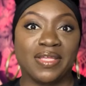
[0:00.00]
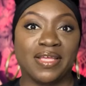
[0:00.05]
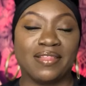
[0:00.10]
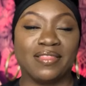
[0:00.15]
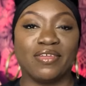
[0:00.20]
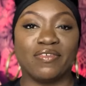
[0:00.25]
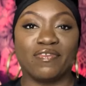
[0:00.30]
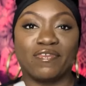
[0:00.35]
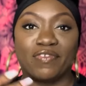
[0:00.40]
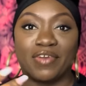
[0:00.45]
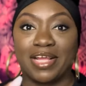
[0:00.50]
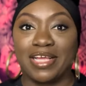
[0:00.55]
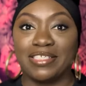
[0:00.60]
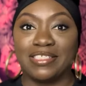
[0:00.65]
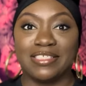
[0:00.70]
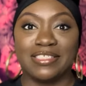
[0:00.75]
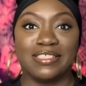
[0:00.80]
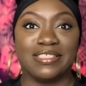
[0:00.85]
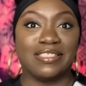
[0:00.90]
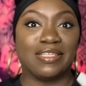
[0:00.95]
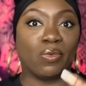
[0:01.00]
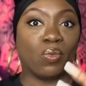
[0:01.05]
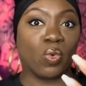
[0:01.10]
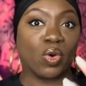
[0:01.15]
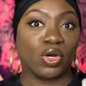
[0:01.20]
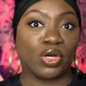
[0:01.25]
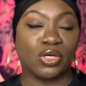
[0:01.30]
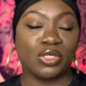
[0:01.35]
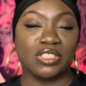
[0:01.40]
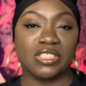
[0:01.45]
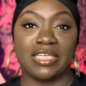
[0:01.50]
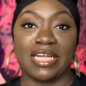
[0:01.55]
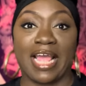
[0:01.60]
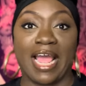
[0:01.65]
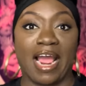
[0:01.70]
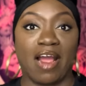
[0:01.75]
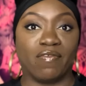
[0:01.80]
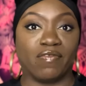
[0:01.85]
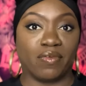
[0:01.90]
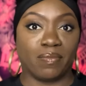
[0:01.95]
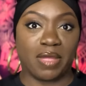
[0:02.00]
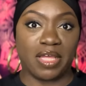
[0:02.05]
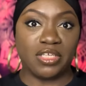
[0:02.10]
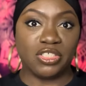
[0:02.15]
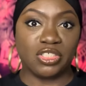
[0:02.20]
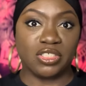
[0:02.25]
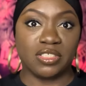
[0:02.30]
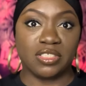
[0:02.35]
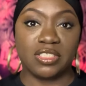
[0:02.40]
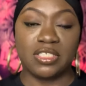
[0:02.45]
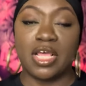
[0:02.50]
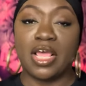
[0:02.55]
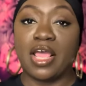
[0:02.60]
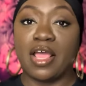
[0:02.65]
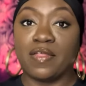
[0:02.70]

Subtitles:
the phrases, the words, and the affirmations